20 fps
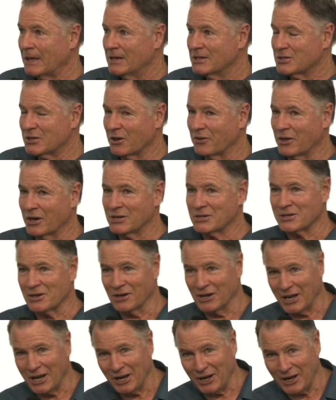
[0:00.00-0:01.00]
So those
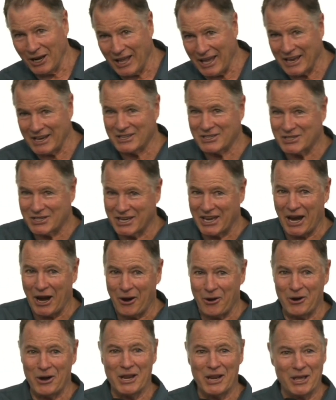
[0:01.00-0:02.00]
little legs
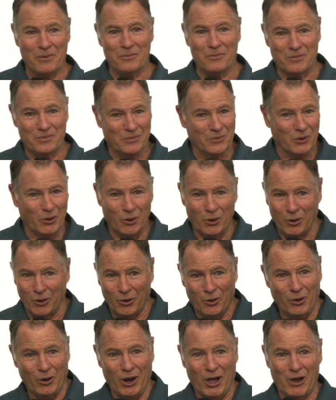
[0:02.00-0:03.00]
carried him all,
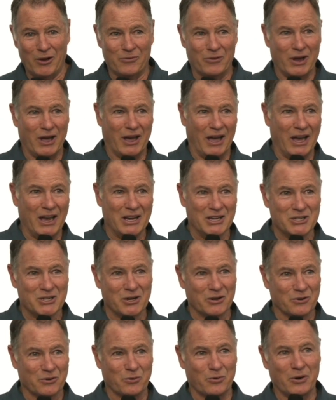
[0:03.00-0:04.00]
all over
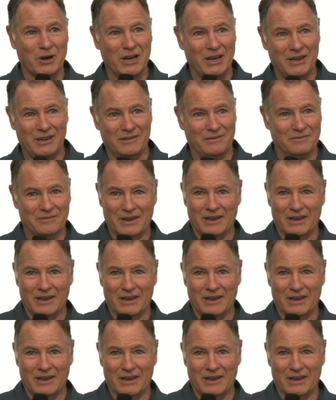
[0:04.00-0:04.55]
Asia, Greece,